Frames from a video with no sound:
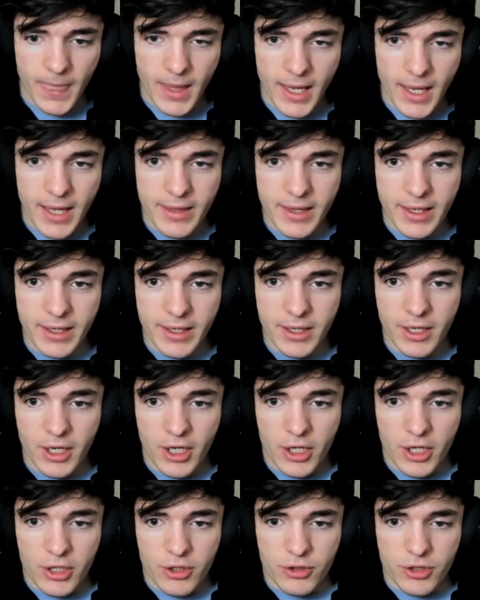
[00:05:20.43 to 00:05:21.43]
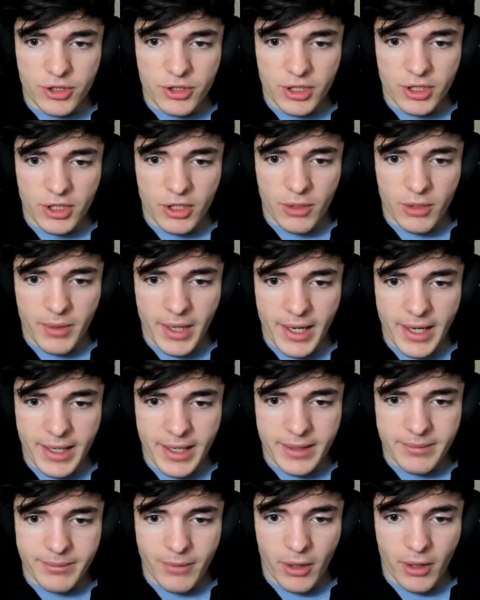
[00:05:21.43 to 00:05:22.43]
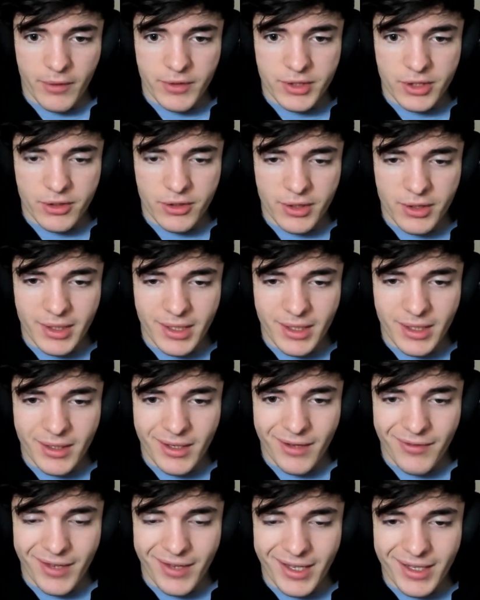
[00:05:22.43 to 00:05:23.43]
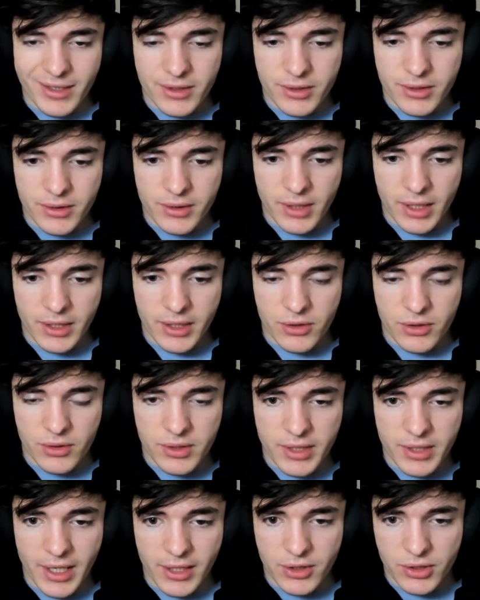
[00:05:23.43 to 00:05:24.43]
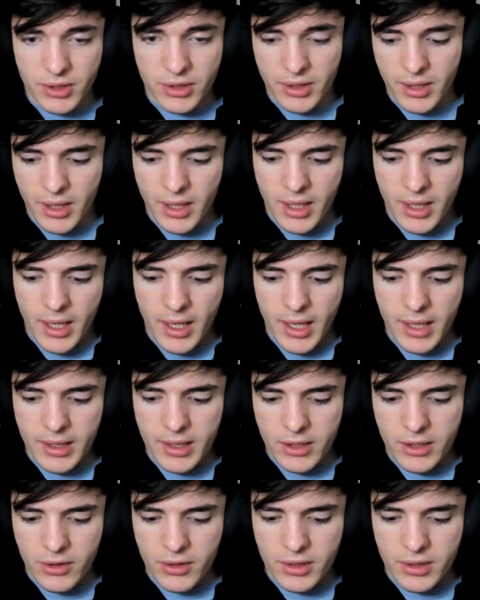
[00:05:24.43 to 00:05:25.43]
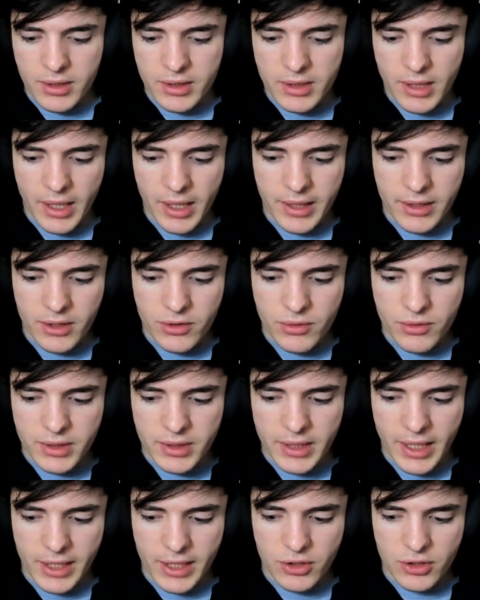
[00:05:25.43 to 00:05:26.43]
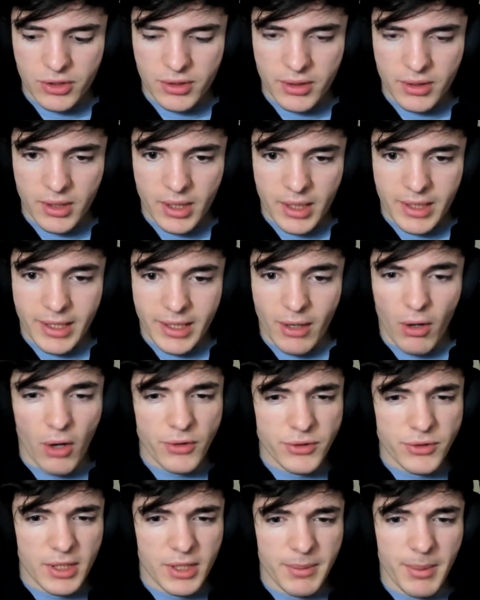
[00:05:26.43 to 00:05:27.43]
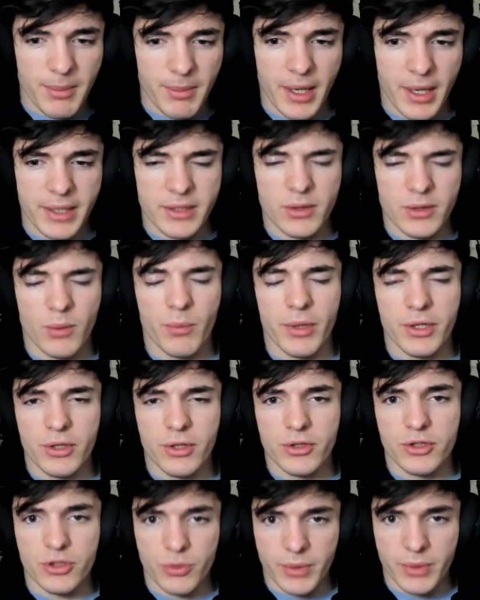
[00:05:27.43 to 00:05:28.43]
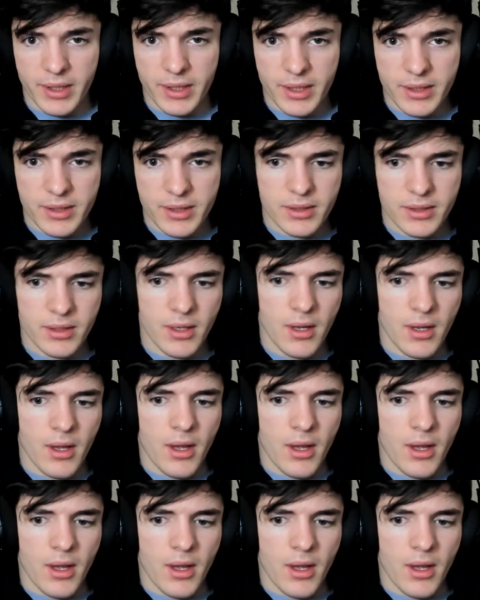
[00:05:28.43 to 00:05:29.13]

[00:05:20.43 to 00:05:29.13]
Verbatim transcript: And then you're just going to go ahead. Obviously, you're going to need enough ADA to sign the transaction. And then you can sign the transaction. Now, also keep in mind, when you're doing this,